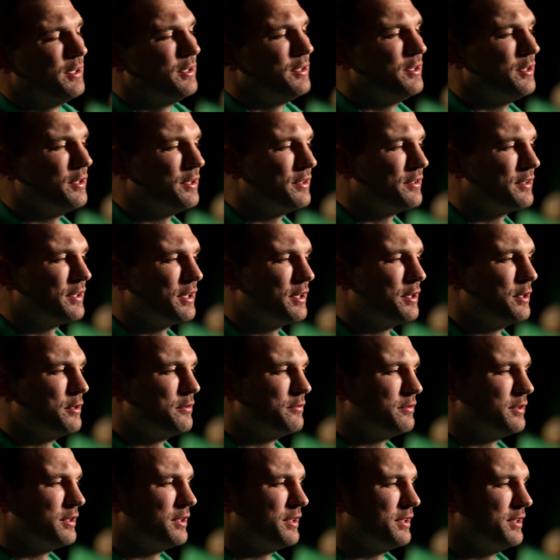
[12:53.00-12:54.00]
nice to get
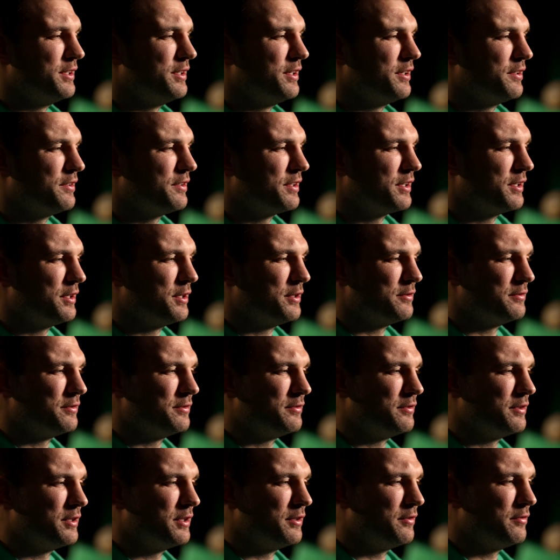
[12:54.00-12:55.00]
over, nice to get over
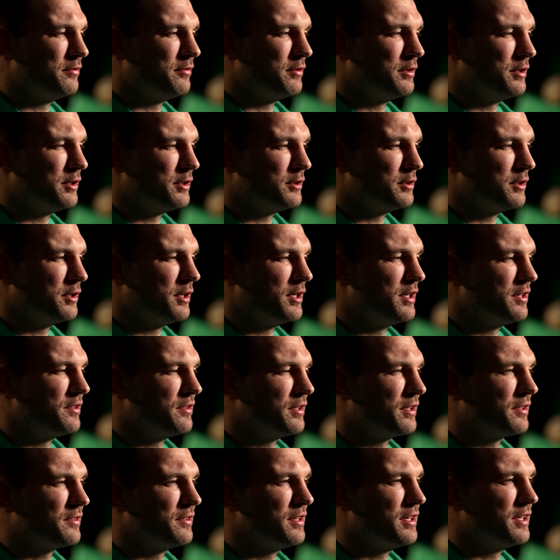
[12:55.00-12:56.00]
for for trying the
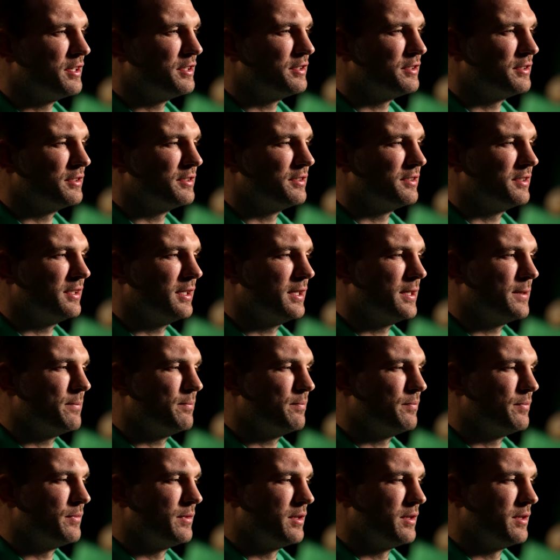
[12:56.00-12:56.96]
Six Nations. Um,